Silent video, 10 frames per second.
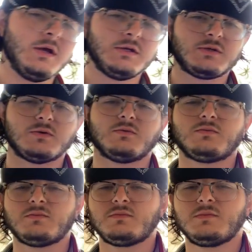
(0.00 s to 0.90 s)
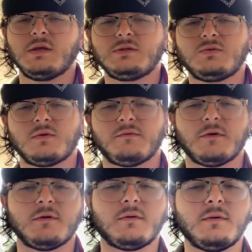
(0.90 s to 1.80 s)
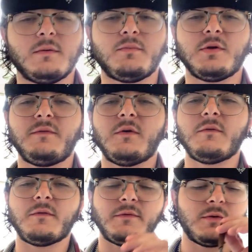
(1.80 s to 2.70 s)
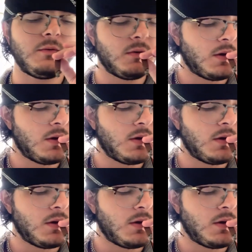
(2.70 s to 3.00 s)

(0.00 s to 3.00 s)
So that's sort of a brief overview.